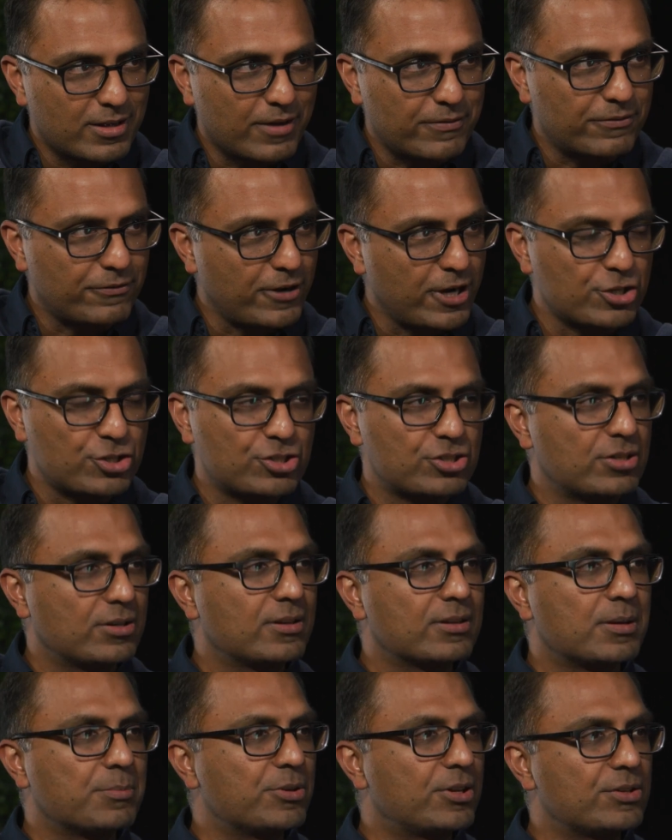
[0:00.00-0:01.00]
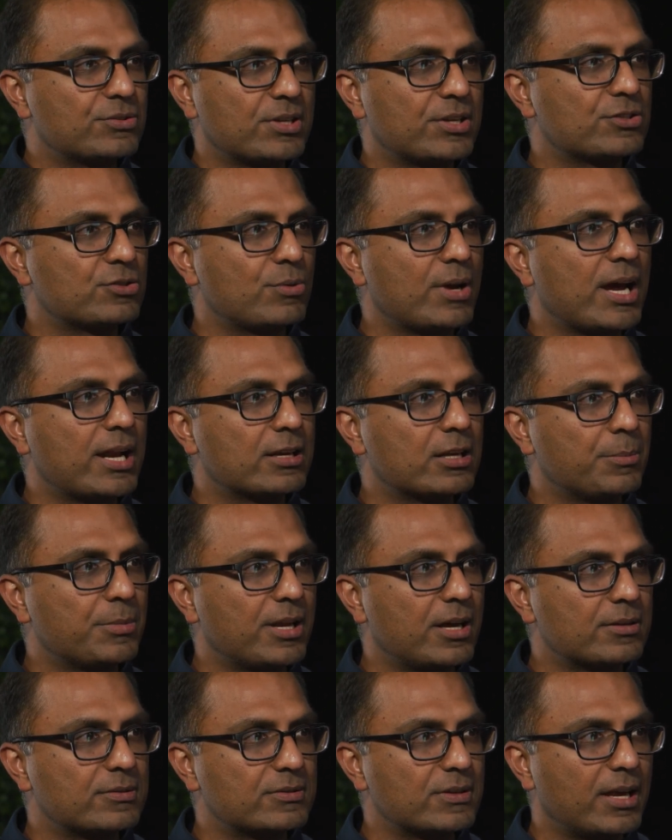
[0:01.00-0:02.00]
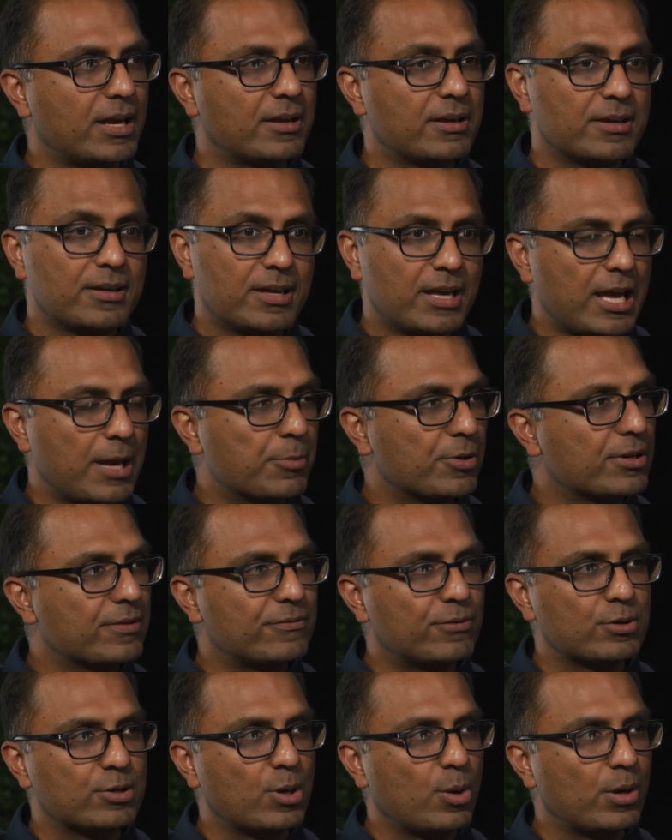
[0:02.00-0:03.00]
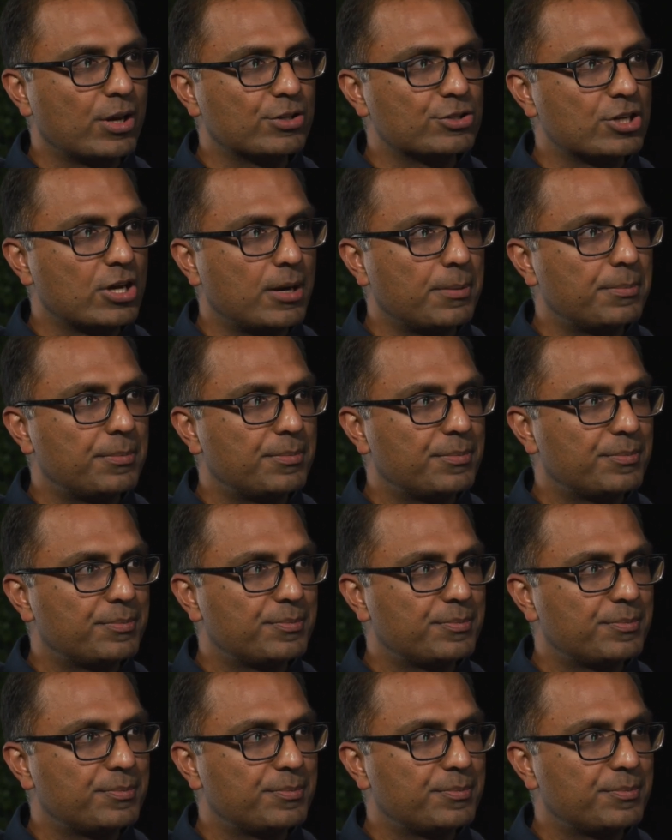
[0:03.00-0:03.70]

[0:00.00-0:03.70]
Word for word: a fresh computer science grad coming out saying, "Hey, I'm looking for a coding job"?